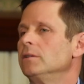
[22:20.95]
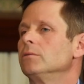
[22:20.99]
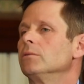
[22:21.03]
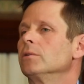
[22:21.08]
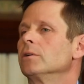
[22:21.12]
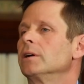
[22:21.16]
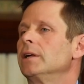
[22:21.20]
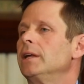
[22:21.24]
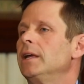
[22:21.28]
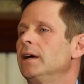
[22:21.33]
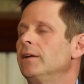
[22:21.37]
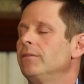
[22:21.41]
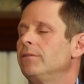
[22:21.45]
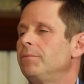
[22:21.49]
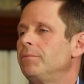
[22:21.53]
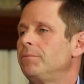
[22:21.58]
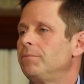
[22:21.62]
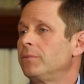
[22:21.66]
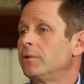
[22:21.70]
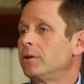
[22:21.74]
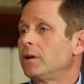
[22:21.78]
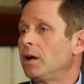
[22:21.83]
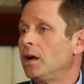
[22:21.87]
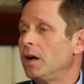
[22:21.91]
We're going to have
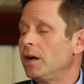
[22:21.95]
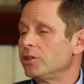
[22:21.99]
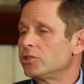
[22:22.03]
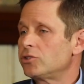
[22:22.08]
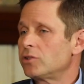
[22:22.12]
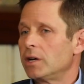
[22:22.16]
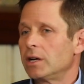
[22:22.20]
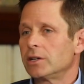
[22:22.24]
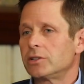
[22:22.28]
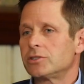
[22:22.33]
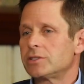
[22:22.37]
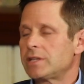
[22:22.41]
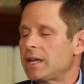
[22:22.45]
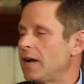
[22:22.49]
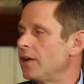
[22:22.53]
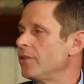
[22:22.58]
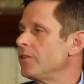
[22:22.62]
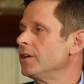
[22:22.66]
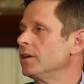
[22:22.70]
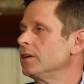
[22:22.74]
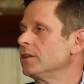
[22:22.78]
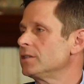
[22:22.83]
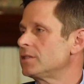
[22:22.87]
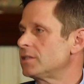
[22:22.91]
contractors. How are
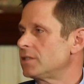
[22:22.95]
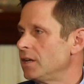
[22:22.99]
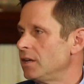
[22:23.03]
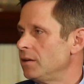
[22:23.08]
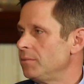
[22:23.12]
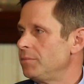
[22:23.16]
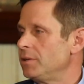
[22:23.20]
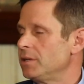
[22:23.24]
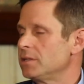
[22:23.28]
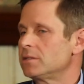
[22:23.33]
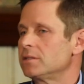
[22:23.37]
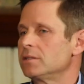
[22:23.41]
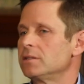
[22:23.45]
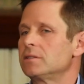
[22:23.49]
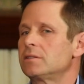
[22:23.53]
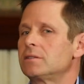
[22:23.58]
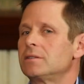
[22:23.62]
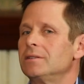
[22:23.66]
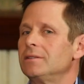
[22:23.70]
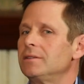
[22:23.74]
they going to stay in business?